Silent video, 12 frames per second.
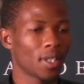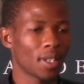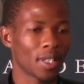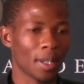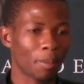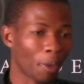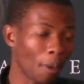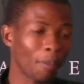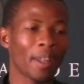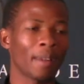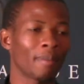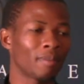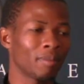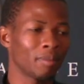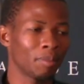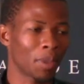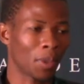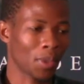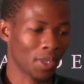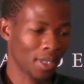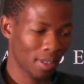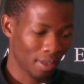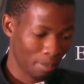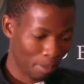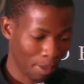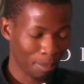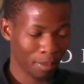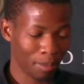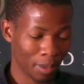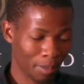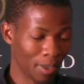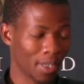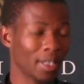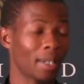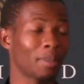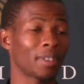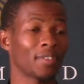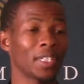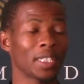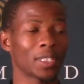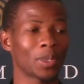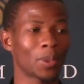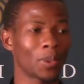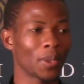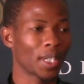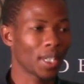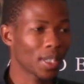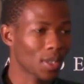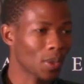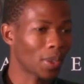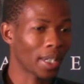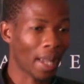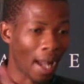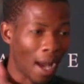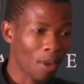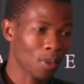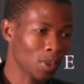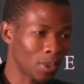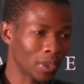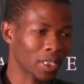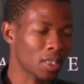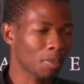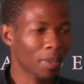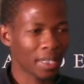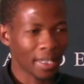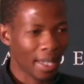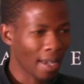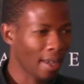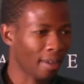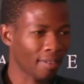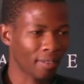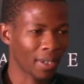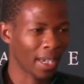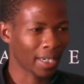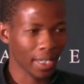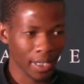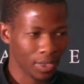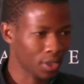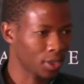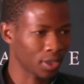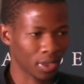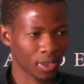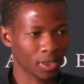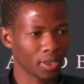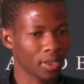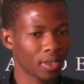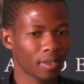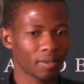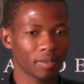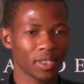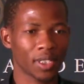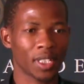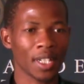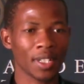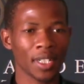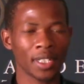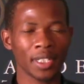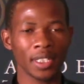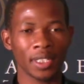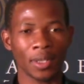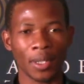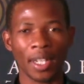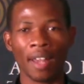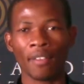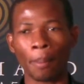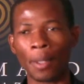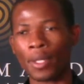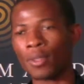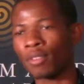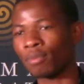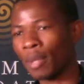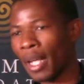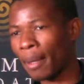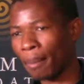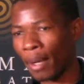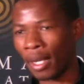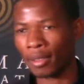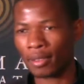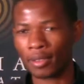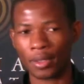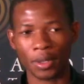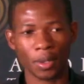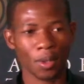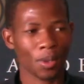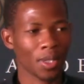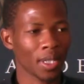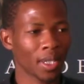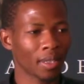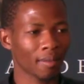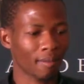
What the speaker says: It's a problem because the person I'm referring to, he's got a household, he's been there for like ages. It's just that he did not have a piece of paper to say,